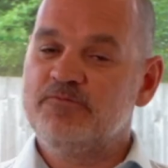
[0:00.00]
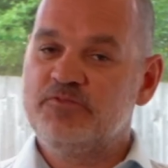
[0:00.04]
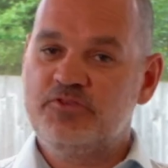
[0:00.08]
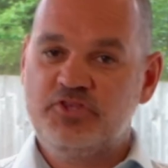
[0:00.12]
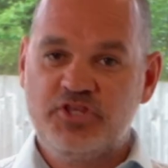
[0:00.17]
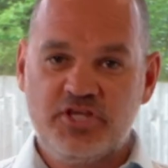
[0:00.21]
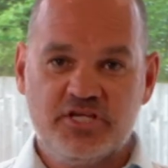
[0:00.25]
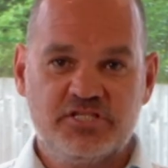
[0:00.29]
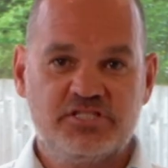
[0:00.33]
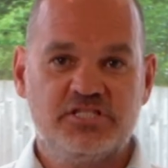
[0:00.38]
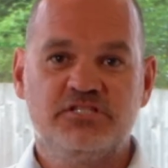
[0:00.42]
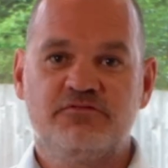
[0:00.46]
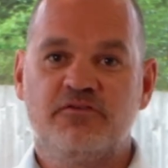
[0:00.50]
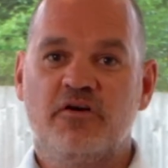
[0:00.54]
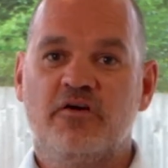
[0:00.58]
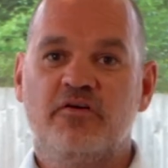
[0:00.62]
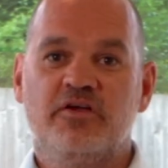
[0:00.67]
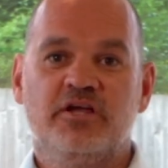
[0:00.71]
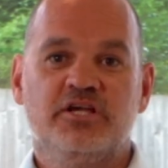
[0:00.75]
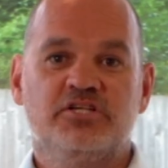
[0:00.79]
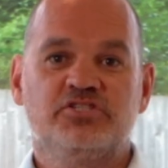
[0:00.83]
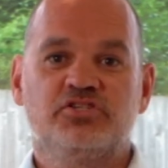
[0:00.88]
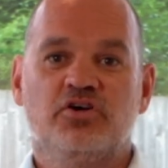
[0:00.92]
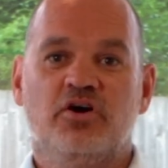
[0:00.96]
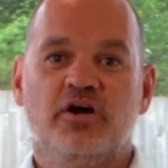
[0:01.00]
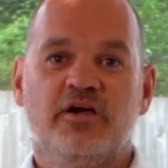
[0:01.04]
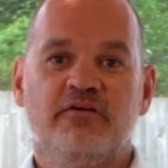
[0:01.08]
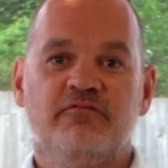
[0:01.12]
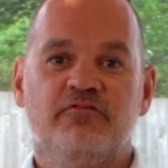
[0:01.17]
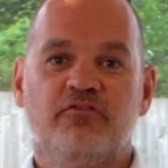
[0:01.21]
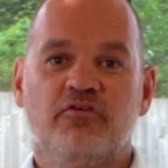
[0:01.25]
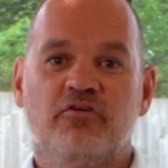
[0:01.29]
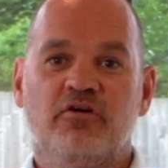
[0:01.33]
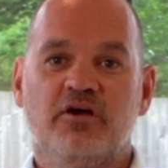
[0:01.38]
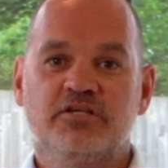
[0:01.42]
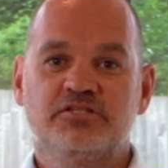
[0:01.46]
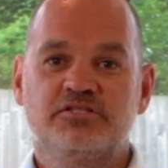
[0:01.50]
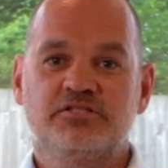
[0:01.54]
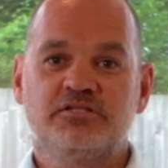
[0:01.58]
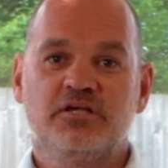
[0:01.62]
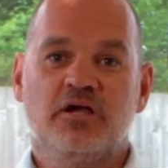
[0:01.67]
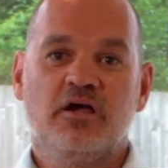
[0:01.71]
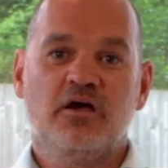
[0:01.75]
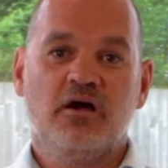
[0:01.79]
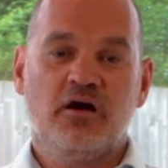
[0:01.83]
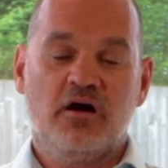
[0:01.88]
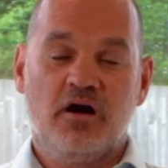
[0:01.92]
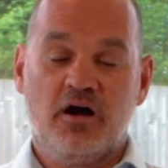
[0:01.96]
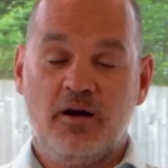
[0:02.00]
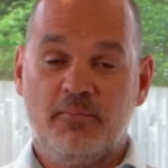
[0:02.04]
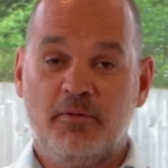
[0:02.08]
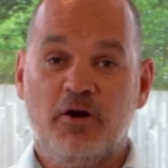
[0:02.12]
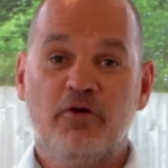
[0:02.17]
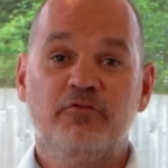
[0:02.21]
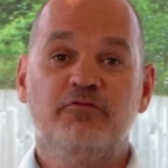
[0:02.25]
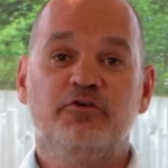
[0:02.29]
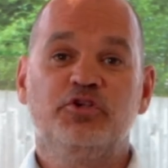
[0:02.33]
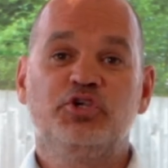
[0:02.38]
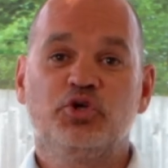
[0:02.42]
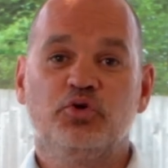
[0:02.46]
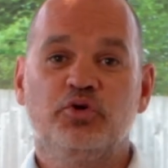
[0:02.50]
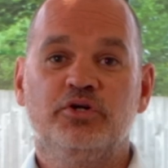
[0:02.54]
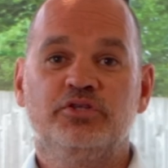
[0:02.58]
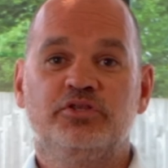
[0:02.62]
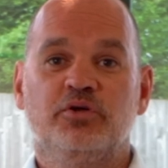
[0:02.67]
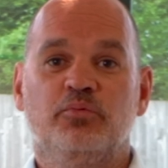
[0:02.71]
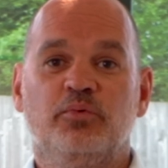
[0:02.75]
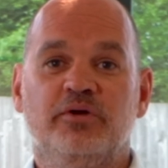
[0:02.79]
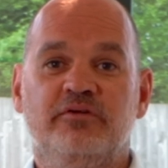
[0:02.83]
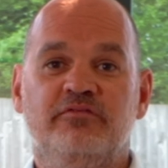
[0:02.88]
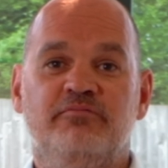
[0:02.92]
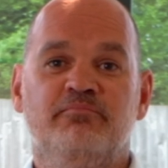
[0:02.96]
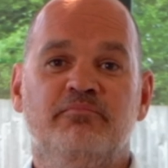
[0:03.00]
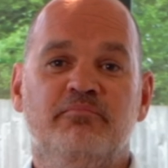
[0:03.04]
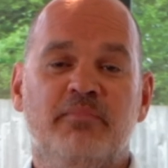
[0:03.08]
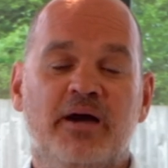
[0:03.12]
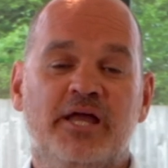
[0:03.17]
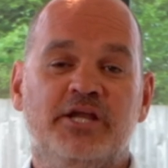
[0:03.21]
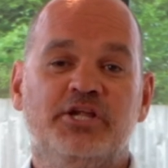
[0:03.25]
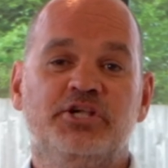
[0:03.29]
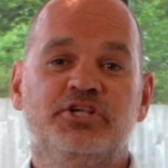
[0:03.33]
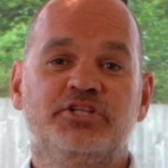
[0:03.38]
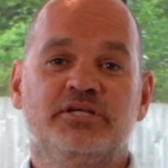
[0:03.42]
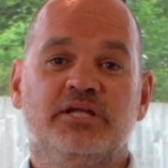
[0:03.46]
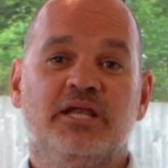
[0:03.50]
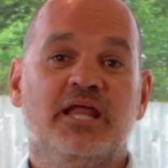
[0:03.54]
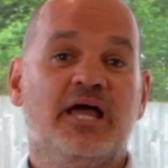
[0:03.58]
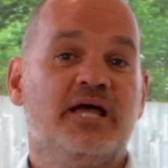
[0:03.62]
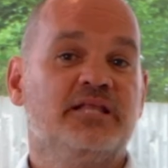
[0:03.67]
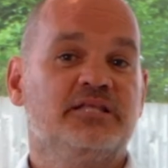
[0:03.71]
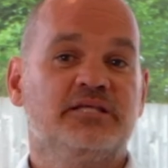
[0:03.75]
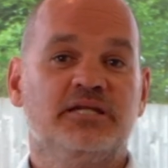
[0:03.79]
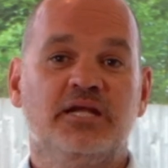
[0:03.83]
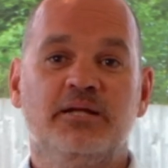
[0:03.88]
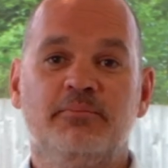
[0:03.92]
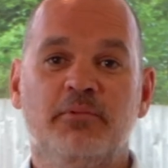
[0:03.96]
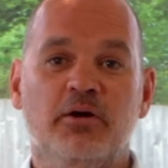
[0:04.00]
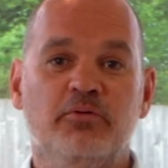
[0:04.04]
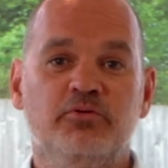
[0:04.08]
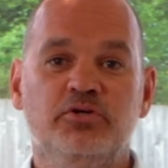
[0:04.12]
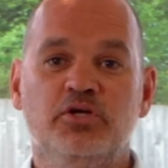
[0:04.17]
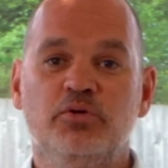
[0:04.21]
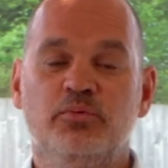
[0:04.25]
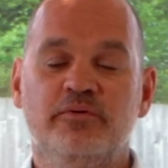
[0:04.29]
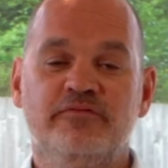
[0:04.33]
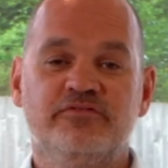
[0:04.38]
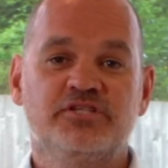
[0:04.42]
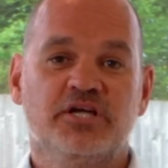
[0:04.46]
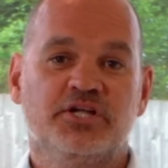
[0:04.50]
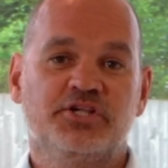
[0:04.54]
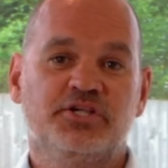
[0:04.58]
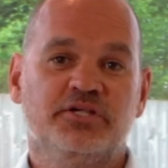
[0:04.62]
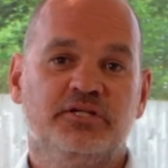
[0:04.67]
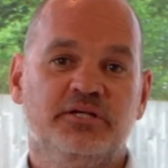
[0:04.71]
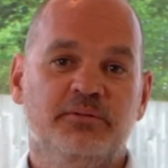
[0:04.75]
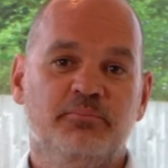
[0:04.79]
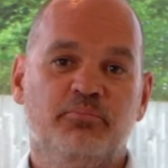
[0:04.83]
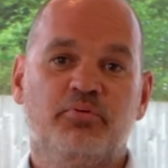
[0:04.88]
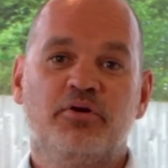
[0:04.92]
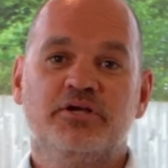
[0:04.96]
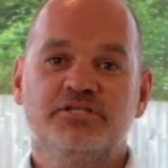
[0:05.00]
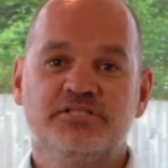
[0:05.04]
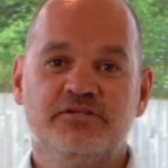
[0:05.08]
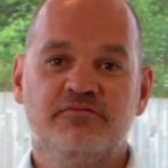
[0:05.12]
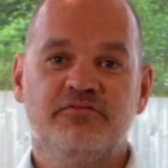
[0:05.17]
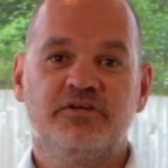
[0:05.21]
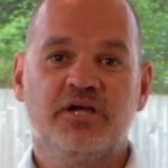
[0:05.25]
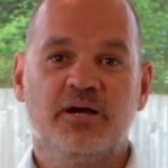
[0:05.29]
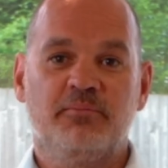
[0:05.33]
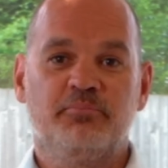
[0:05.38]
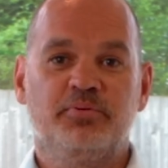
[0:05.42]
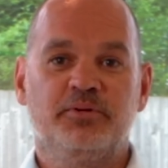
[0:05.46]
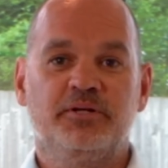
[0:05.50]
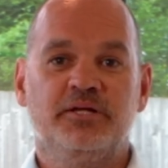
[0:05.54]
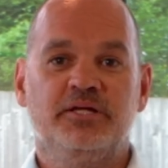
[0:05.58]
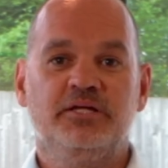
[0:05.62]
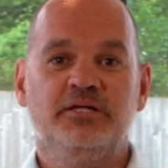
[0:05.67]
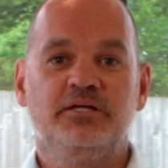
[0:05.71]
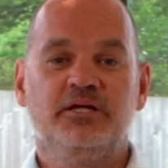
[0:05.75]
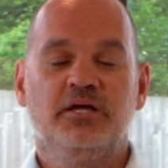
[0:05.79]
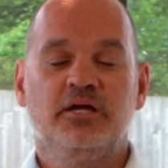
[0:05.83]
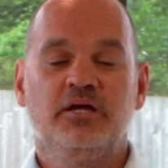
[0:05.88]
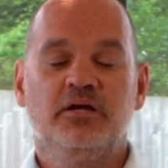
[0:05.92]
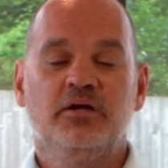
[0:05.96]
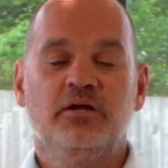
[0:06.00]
This is very exciting for us. I'm overjoyed that we've managed to land an MOU with such an impressive company.